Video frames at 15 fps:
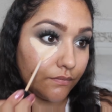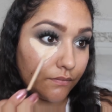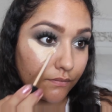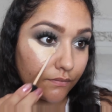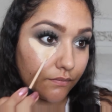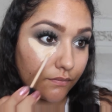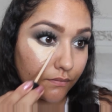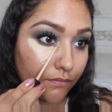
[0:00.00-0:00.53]

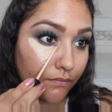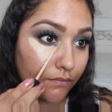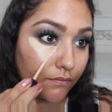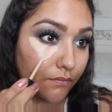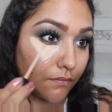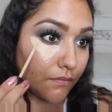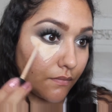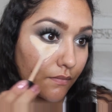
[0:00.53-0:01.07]

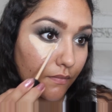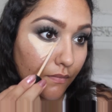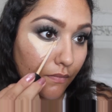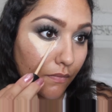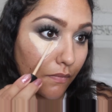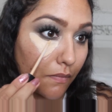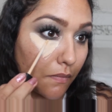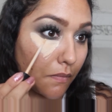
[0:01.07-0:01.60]

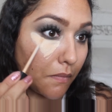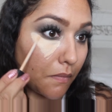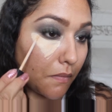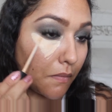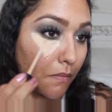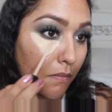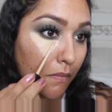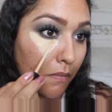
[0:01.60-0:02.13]

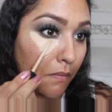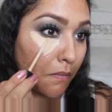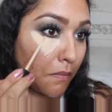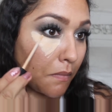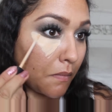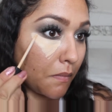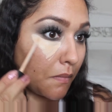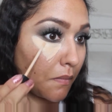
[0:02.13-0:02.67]

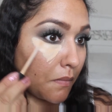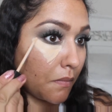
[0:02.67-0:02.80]
(silence)